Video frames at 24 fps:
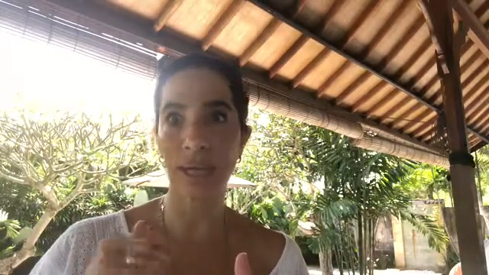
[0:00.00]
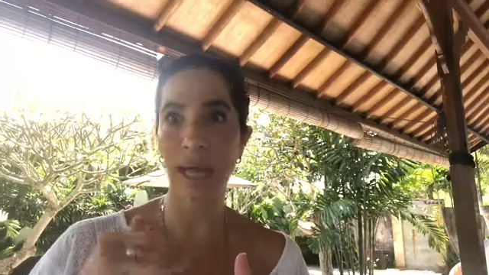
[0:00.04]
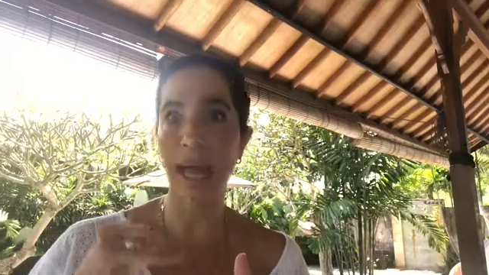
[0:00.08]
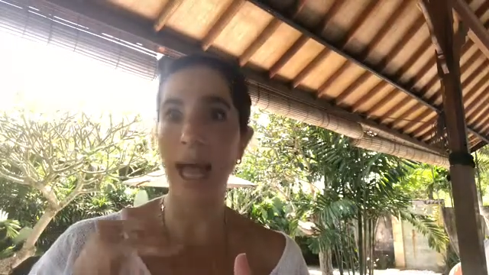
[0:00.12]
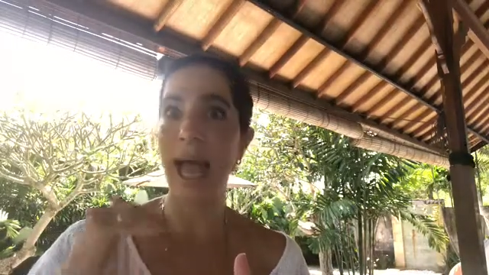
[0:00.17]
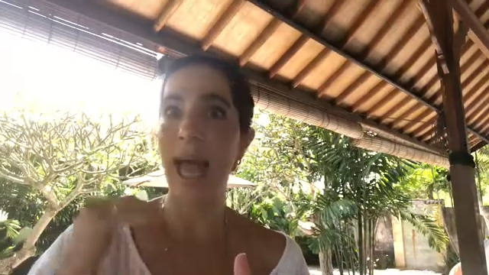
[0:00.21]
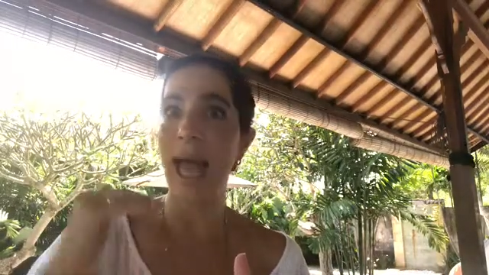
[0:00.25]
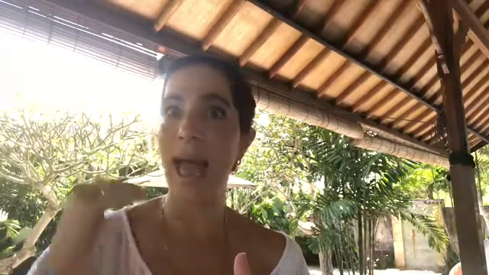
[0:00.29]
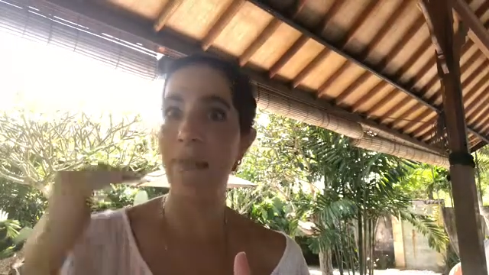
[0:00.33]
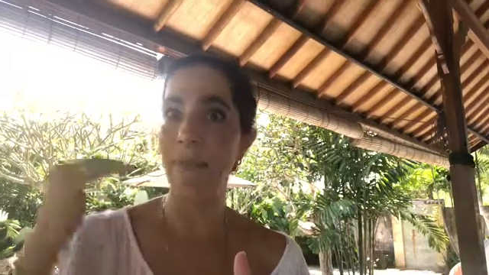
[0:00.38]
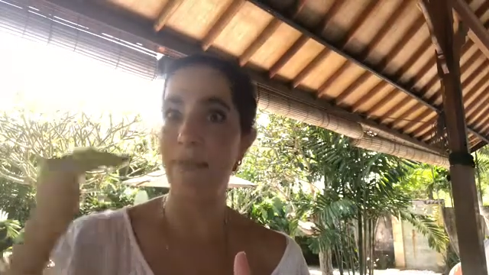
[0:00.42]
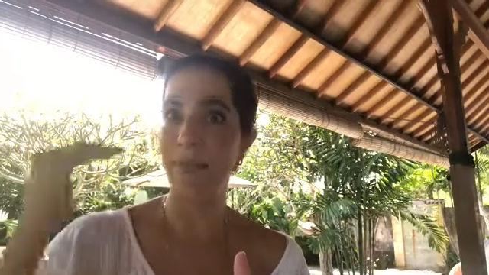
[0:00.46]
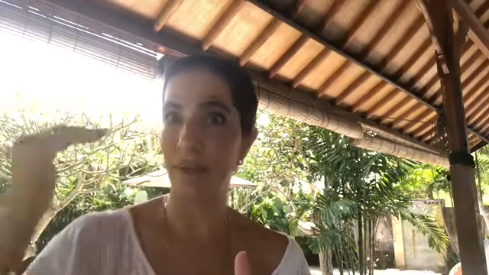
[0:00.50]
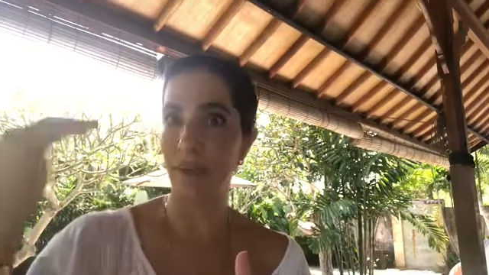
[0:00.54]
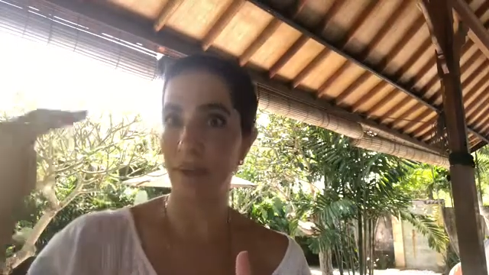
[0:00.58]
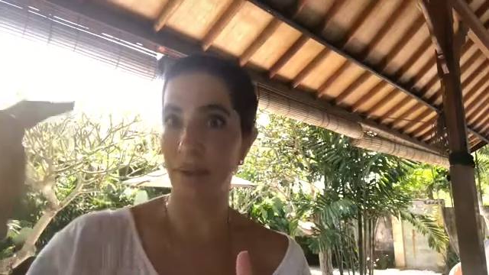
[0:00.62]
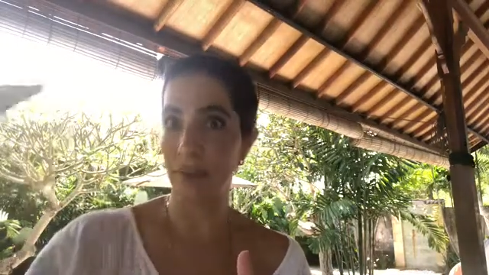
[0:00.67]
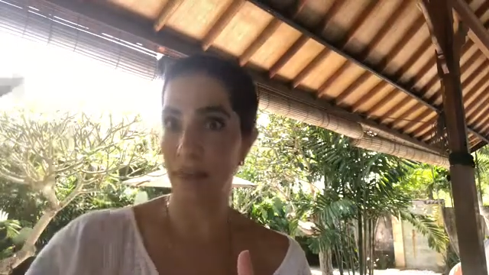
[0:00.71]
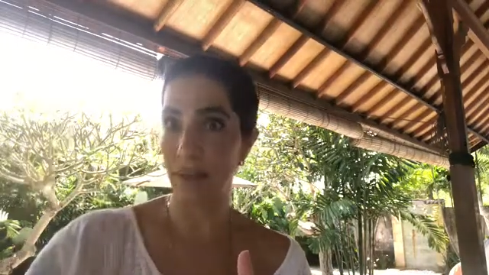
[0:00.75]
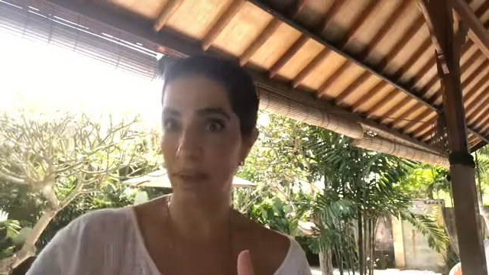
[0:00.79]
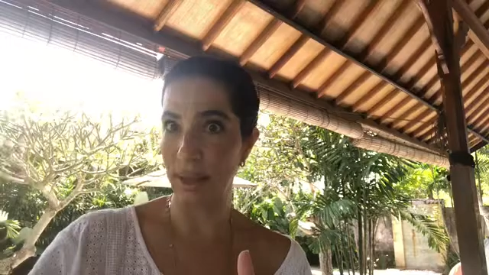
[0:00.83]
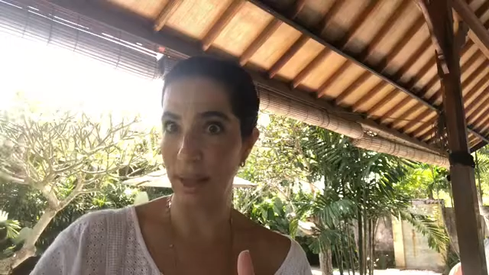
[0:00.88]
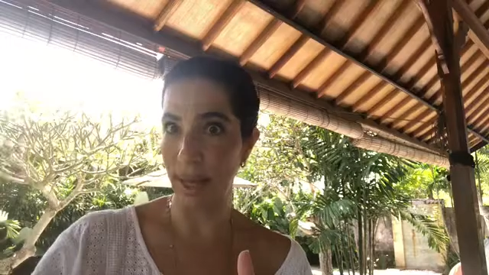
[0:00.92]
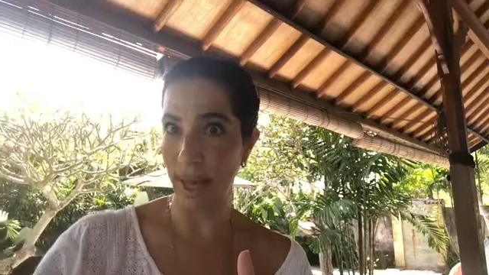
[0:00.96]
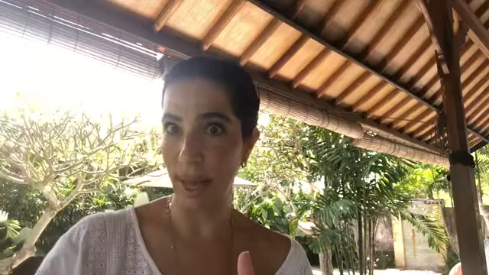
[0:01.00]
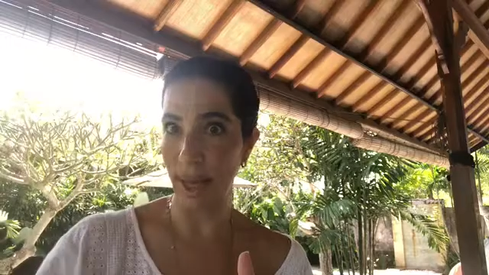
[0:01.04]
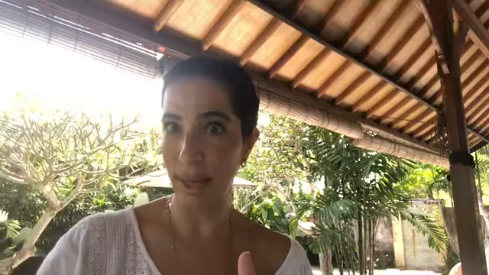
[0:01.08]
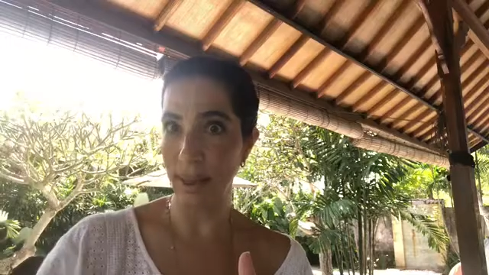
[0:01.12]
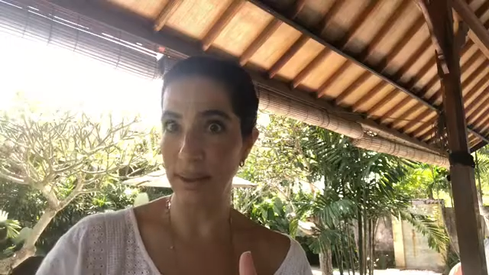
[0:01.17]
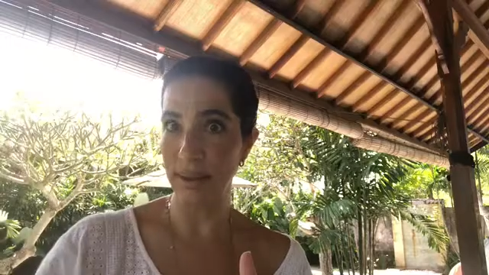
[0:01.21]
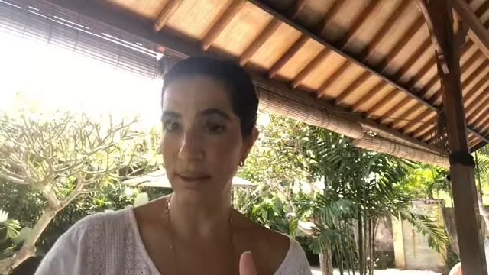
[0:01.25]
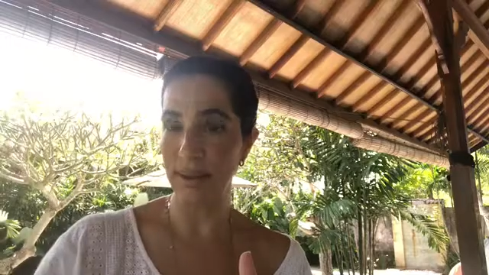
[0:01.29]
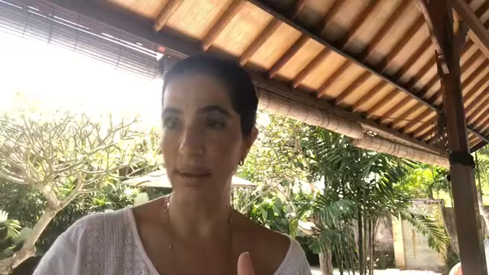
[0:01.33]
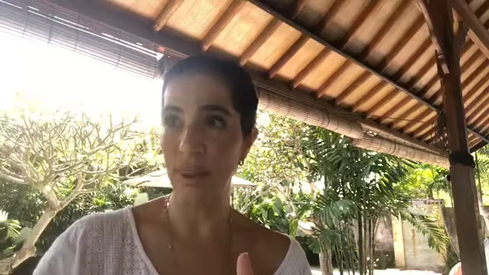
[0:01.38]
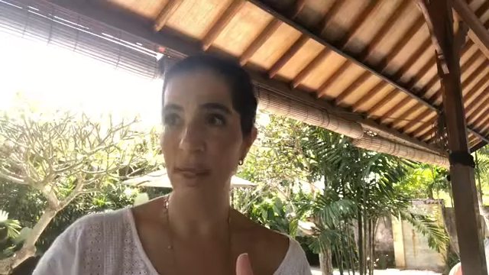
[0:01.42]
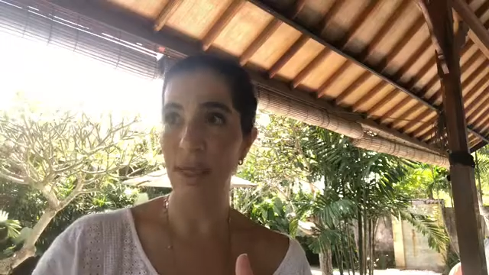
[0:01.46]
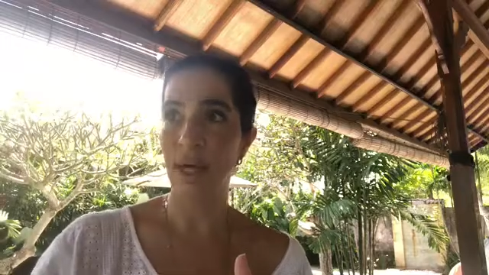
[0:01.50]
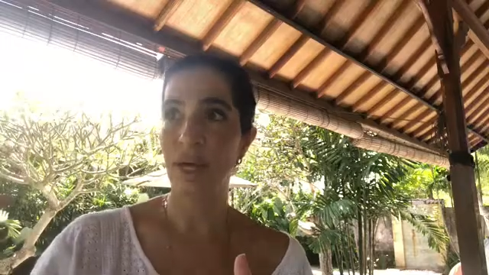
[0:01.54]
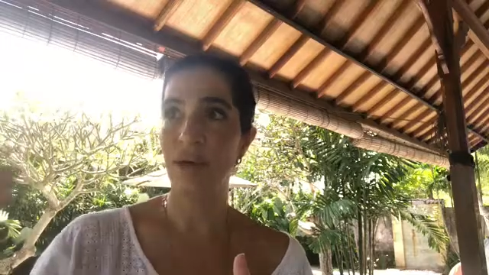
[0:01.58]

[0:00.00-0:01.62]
to happen next.